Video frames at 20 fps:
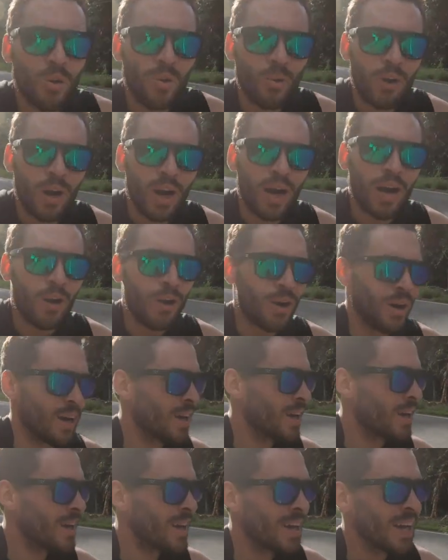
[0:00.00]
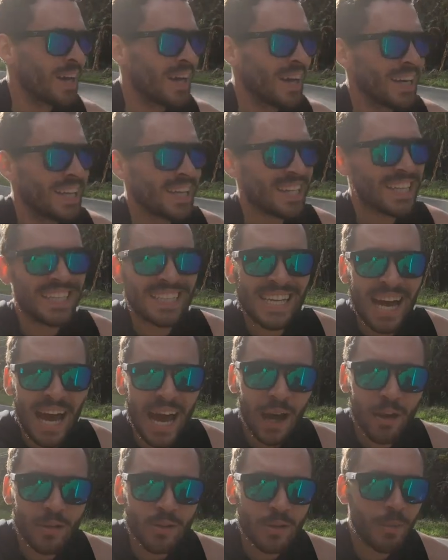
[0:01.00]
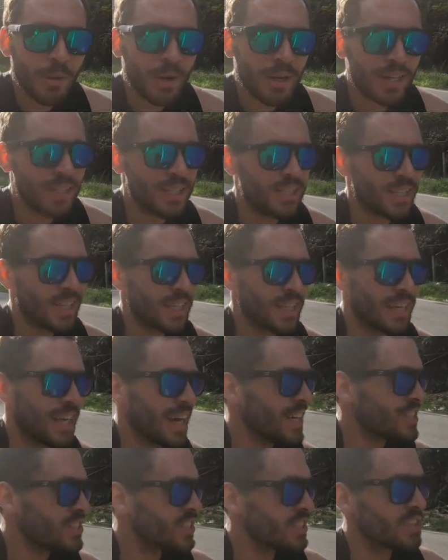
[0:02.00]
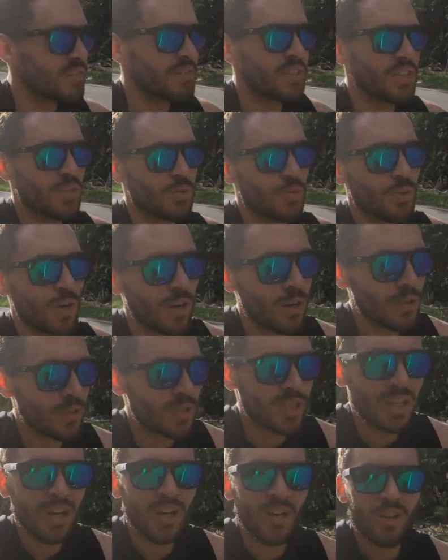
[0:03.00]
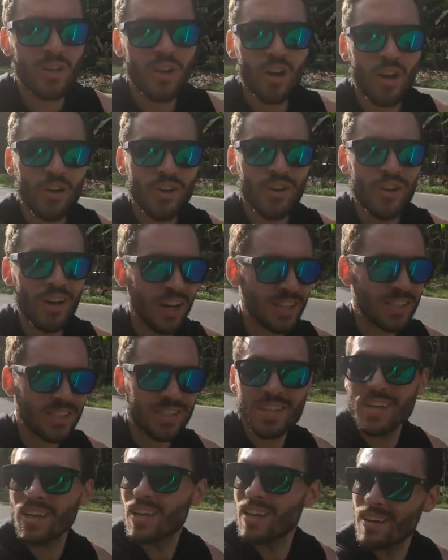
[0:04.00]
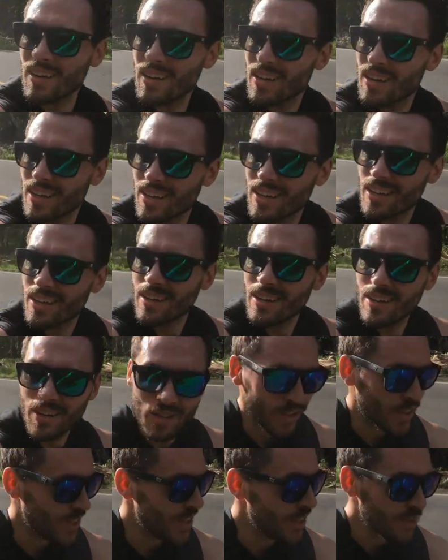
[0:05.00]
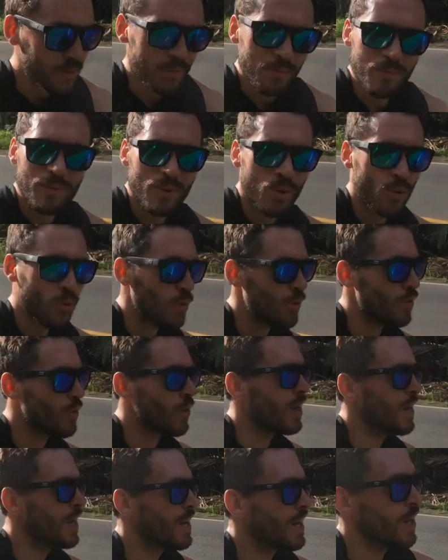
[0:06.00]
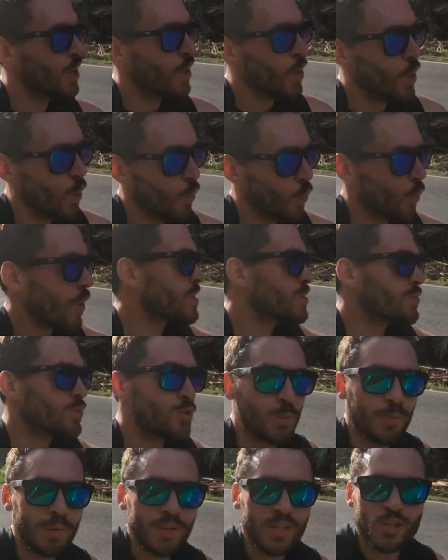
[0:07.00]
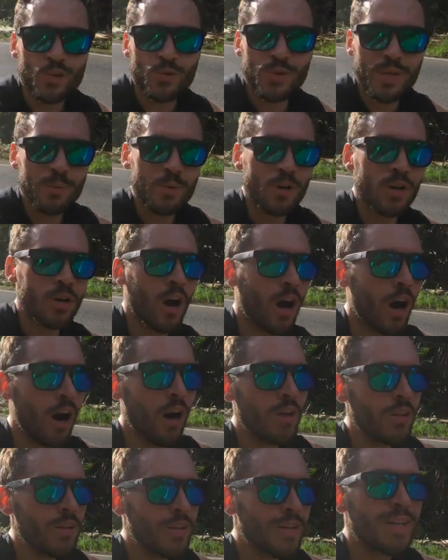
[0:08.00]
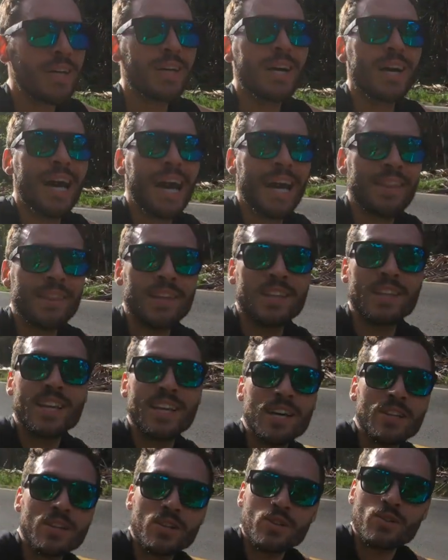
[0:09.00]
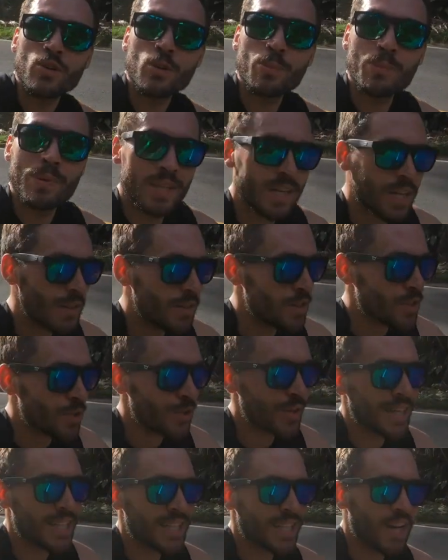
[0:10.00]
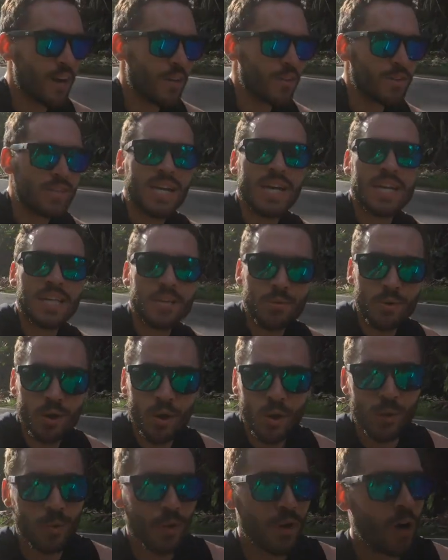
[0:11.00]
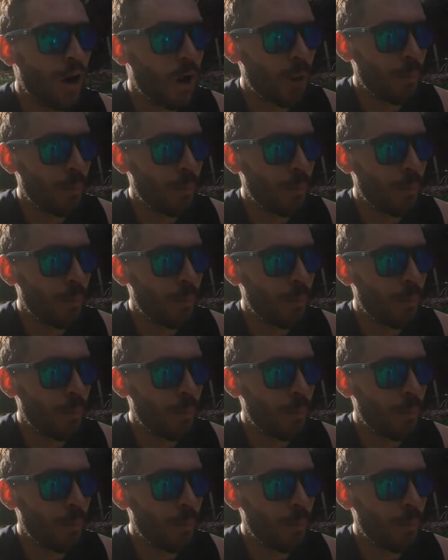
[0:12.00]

Wow, these howler monkeys on the edges of these roads are nuts. You hear them? Whoa. One group in a tree will call, and then the other group in the other tree on the other side of the road will call